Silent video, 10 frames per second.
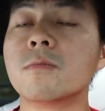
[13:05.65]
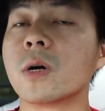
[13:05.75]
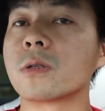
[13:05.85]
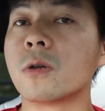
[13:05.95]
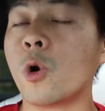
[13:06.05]

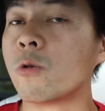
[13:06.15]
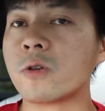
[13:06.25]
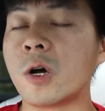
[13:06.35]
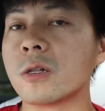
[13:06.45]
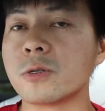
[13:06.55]
But
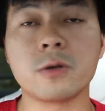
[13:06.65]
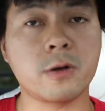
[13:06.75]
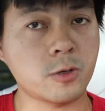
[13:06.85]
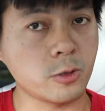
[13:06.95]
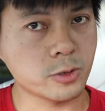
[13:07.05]
overall,
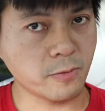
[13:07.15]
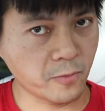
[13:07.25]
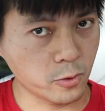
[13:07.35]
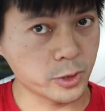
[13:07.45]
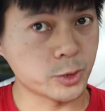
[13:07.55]
of course, the
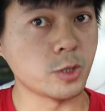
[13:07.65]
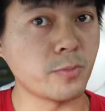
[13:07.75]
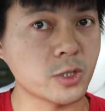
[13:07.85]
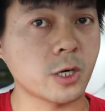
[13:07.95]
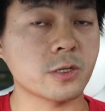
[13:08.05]

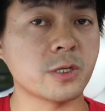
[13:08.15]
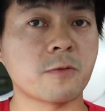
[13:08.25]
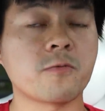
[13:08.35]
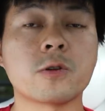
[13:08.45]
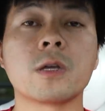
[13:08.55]
supercharger
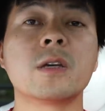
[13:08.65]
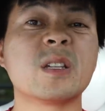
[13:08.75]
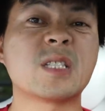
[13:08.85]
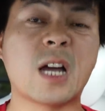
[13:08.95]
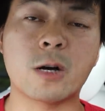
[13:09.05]
network
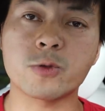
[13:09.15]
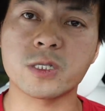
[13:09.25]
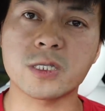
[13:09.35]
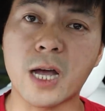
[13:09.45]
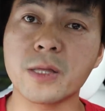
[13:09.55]
is
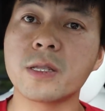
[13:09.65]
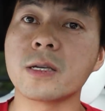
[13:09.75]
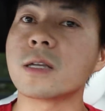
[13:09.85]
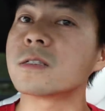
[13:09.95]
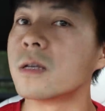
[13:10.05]

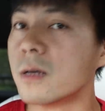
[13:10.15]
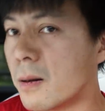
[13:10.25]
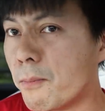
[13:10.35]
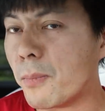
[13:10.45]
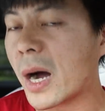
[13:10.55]
outstanding. It's
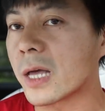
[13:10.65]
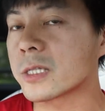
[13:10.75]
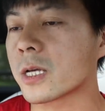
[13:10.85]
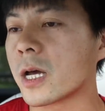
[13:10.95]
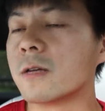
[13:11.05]

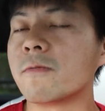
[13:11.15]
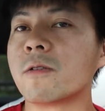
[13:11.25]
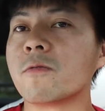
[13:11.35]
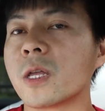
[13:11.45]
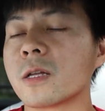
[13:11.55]
miles ahead of
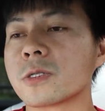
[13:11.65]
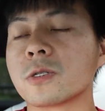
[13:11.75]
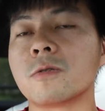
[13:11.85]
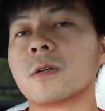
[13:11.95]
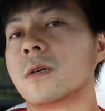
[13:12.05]
everyone else.
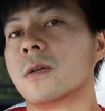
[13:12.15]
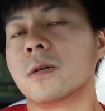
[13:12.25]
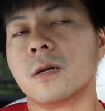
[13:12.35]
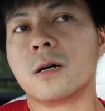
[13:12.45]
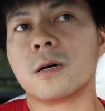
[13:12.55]
So
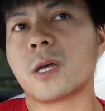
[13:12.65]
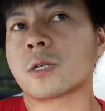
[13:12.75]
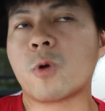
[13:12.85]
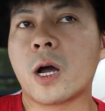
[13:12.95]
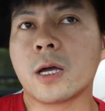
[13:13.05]

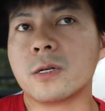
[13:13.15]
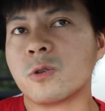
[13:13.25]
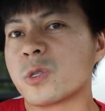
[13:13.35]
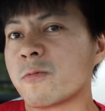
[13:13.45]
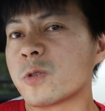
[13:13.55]
that's why
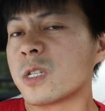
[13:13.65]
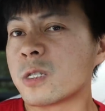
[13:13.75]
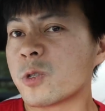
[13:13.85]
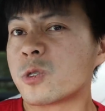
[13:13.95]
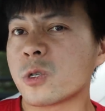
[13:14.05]

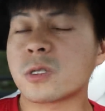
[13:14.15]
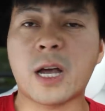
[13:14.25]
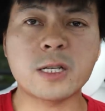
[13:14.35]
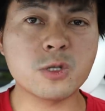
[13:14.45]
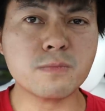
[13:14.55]
this was
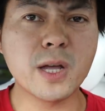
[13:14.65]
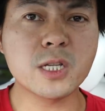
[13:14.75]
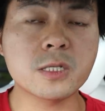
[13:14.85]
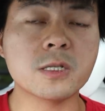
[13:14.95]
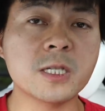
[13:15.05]
I just
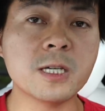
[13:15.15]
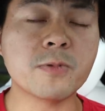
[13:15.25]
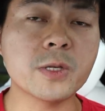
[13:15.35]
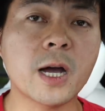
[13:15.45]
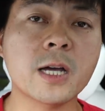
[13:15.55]
mentioned the
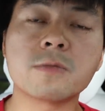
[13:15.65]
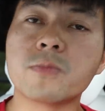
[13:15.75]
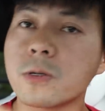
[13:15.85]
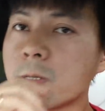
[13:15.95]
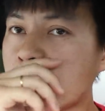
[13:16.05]
tip of the iceberg.